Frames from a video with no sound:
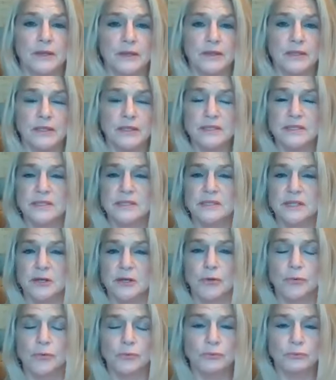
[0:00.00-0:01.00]
this is a
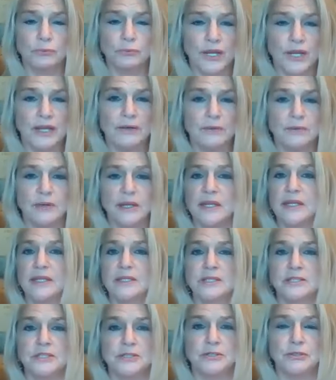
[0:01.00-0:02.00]
great
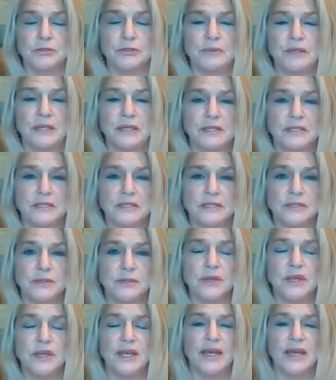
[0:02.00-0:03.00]
reading to do because
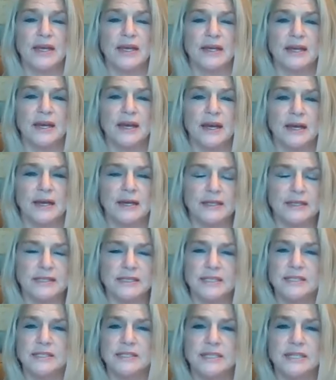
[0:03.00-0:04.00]
you get a
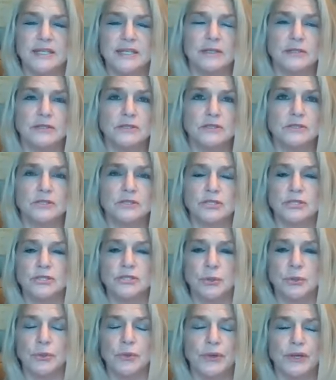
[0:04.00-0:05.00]
detailed
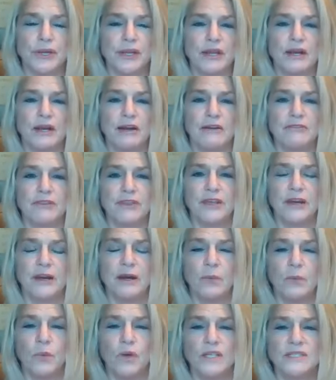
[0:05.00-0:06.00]
story of
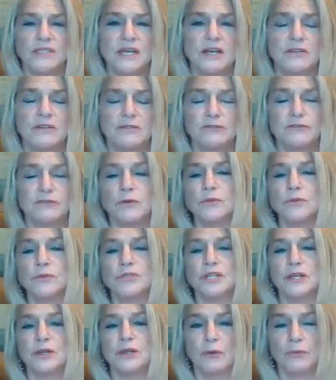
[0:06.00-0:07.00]
what's
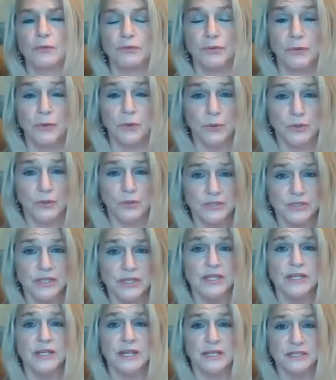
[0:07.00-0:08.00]
unfolding over the course of
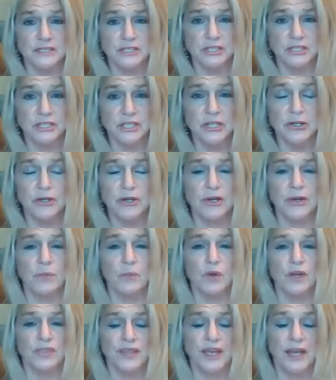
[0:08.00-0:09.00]
the next year and
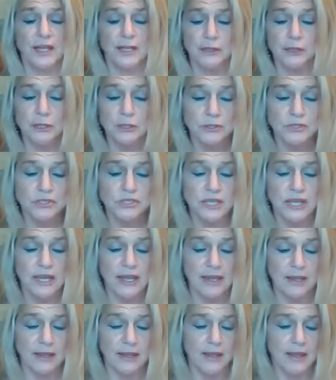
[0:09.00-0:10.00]
what that looks
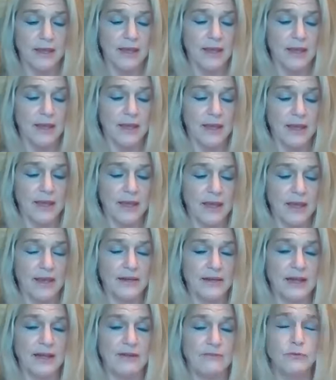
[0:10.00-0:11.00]
like.
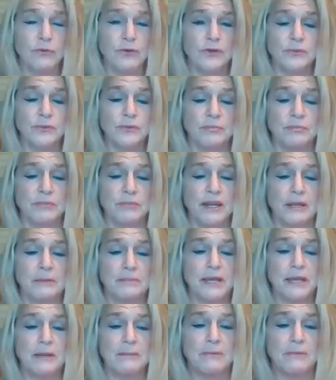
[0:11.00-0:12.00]
And I've worked with many
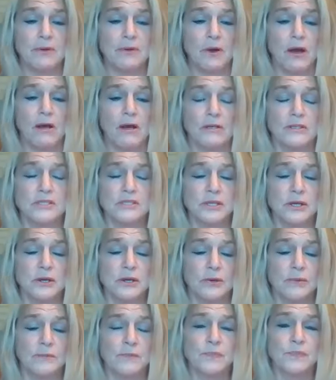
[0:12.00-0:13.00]
people
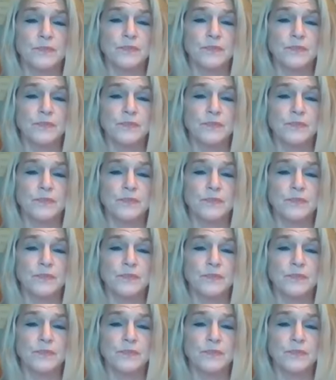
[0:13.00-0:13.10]
also